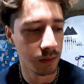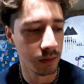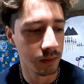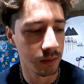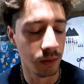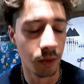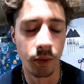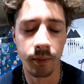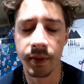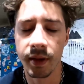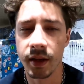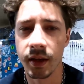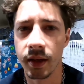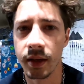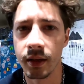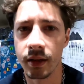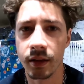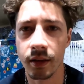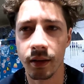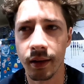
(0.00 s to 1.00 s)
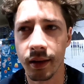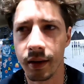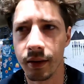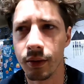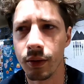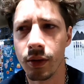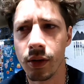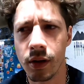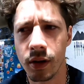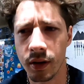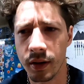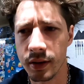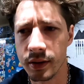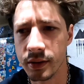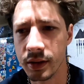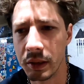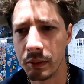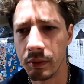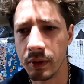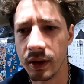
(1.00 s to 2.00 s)
So hopefully I can get like a little
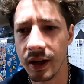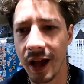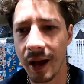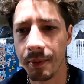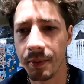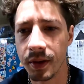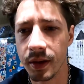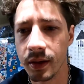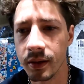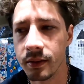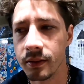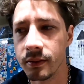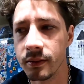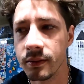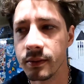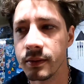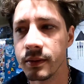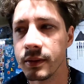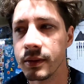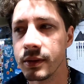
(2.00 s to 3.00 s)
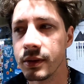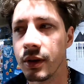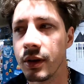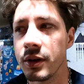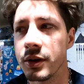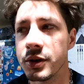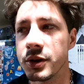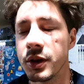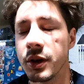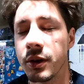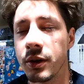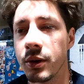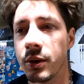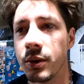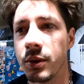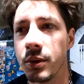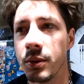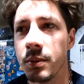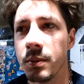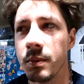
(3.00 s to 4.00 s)
Arkansas one happening. So I'll show
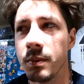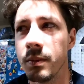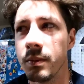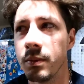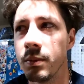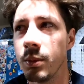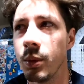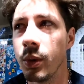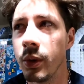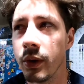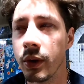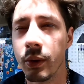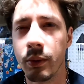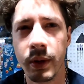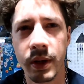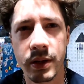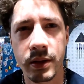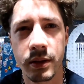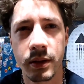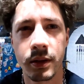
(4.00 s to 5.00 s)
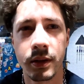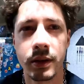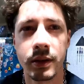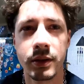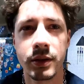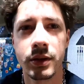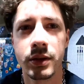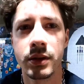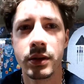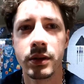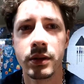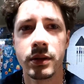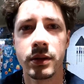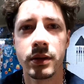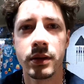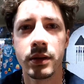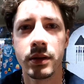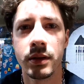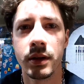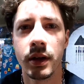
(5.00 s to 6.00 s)
you more of the research
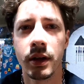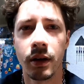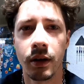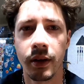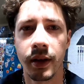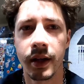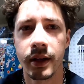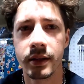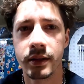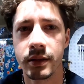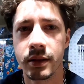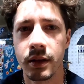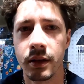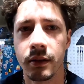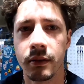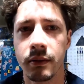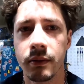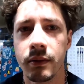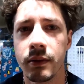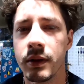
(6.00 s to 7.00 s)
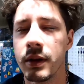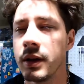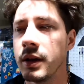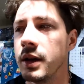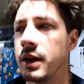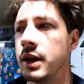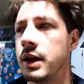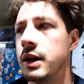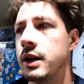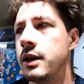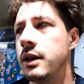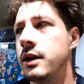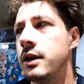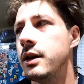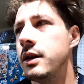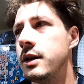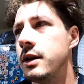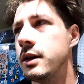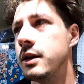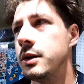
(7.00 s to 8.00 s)
and all that stuff,
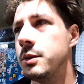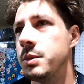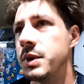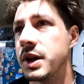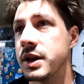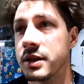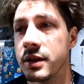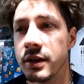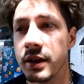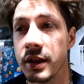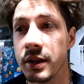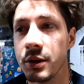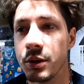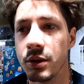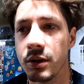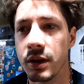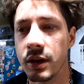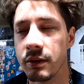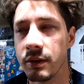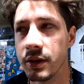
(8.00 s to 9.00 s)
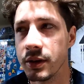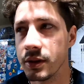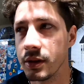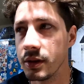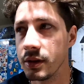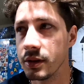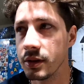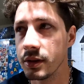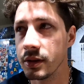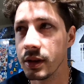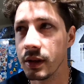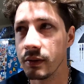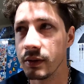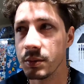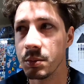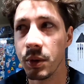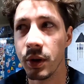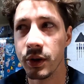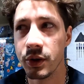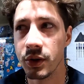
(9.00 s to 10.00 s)
because I'll need to do a lot of research because they have
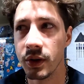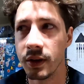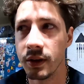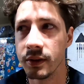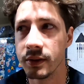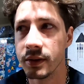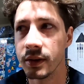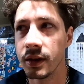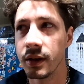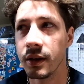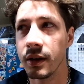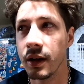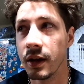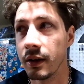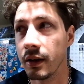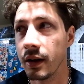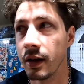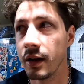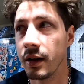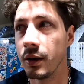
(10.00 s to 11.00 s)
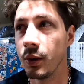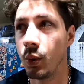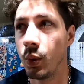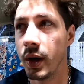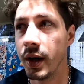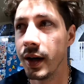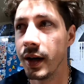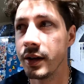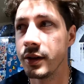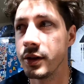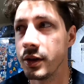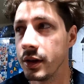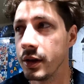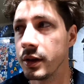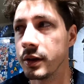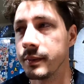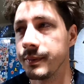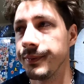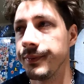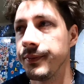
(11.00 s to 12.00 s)
small trails there and I got a wide truck.